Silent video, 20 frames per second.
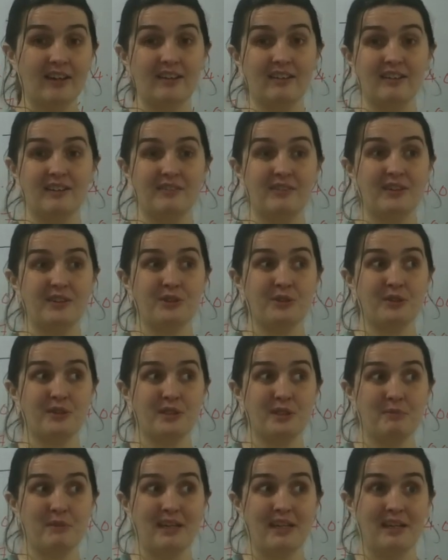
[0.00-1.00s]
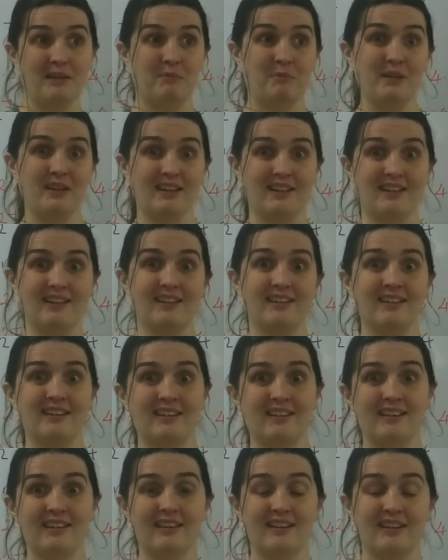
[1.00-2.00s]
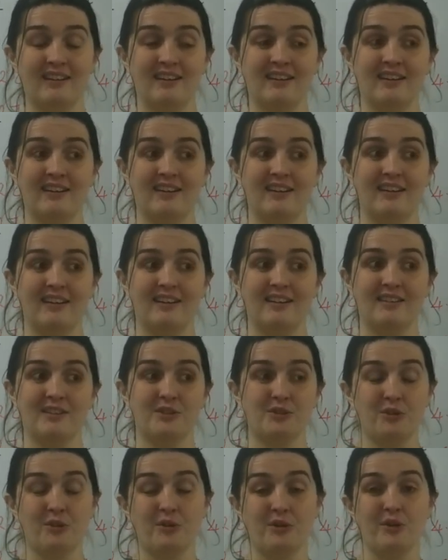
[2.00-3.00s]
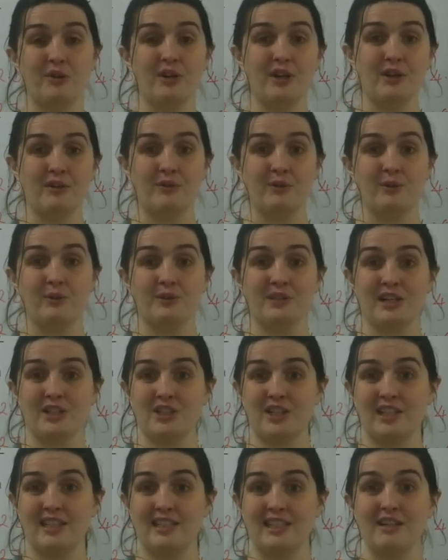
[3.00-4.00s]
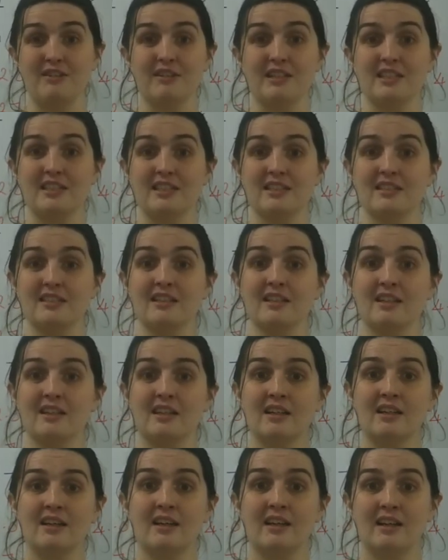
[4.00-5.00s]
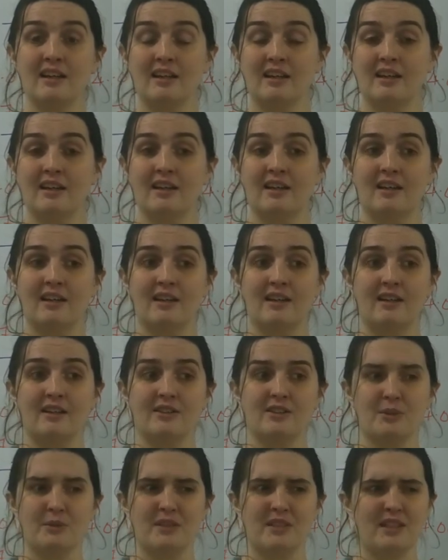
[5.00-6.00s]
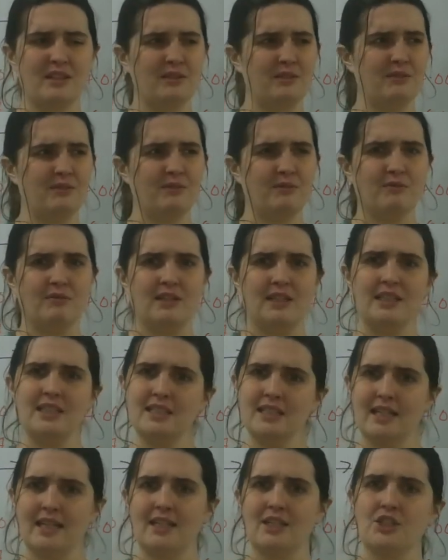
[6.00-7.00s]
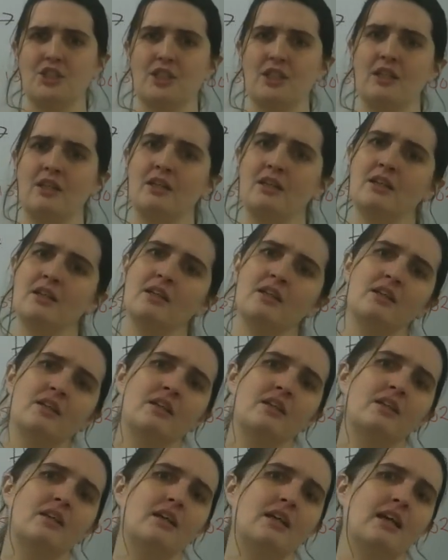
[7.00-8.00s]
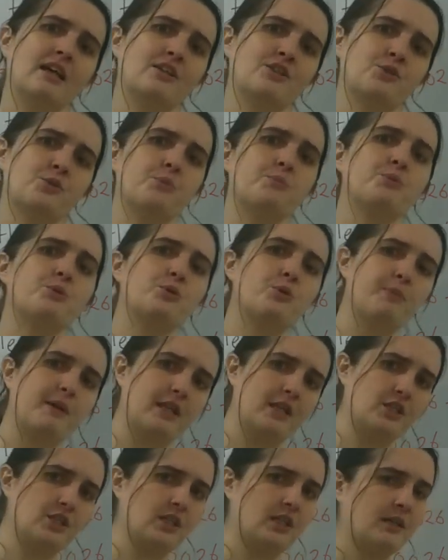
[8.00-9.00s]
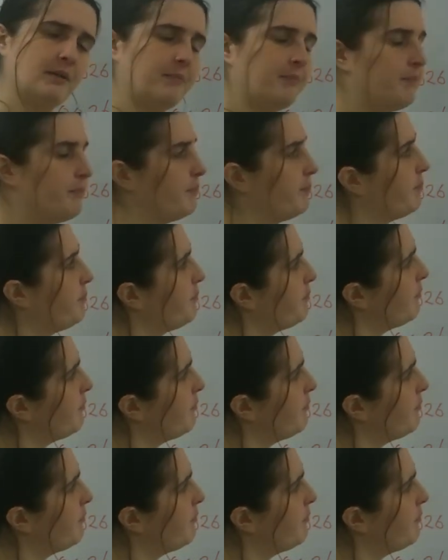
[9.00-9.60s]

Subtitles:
iron, if I try to make it bigger, the strong nuclear force actually decreases. So instead of releasing energy, it has to absorb energy.